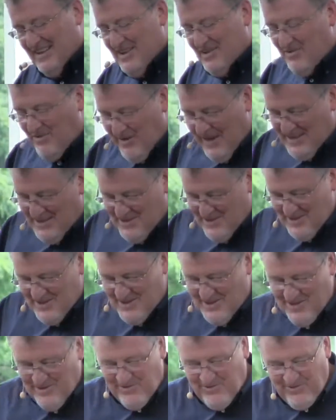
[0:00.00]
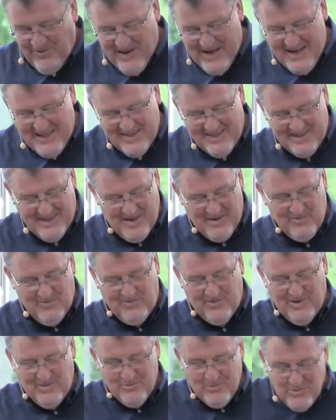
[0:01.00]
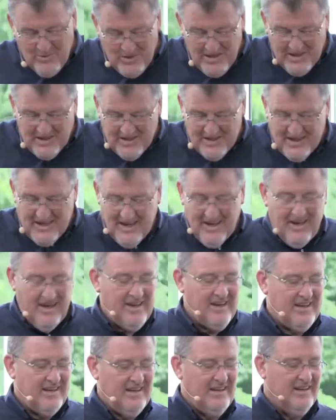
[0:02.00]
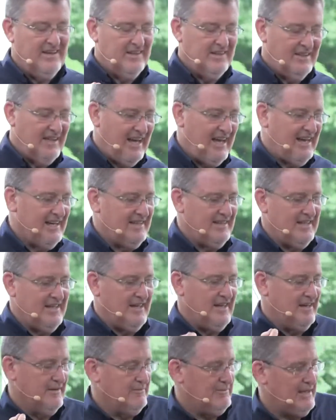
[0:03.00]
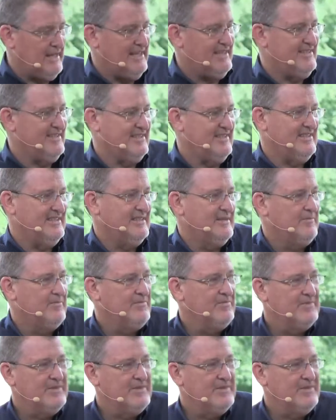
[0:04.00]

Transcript: confessions of faith come from really unlikely places.